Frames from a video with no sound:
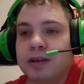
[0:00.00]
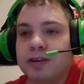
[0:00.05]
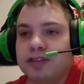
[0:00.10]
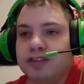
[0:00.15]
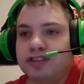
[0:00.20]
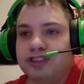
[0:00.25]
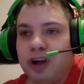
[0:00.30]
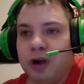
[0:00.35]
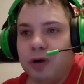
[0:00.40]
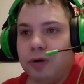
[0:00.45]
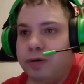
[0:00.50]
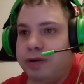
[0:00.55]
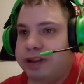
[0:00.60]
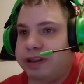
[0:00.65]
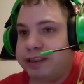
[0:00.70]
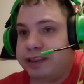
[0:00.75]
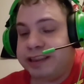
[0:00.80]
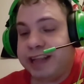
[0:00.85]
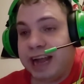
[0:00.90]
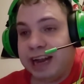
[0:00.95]
So
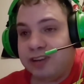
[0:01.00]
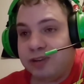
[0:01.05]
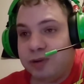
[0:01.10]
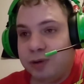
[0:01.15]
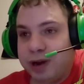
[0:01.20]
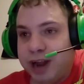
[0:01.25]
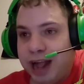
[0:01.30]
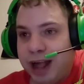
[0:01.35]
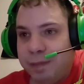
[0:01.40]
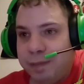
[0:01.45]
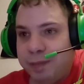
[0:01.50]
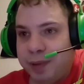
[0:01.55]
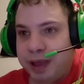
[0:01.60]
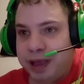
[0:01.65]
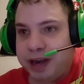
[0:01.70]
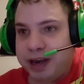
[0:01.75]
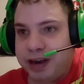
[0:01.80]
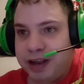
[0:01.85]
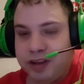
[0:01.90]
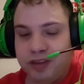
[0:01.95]
that could
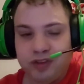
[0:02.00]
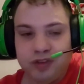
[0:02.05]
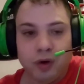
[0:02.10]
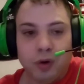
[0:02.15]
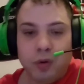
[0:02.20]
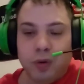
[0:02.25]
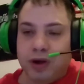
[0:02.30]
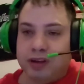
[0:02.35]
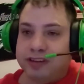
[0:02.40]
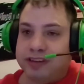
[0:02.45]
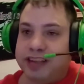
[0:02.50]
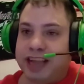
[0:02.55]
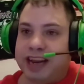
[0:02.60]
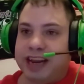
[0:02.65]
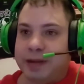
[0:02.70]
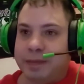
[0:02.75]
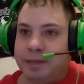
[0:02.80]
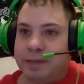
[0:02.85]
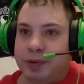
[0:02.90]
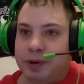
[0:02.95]
happen. No one's
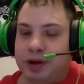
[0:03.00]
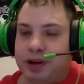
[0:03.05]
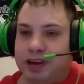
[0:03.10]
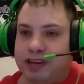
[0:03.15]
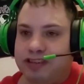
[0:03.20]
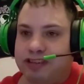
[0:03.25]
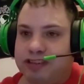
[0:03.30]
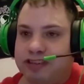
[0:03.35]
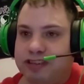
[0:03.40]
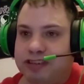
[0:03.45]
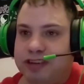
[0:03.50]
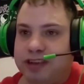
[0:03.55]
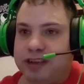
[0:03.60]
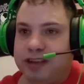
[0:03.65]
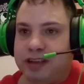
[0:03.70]
getting pushed.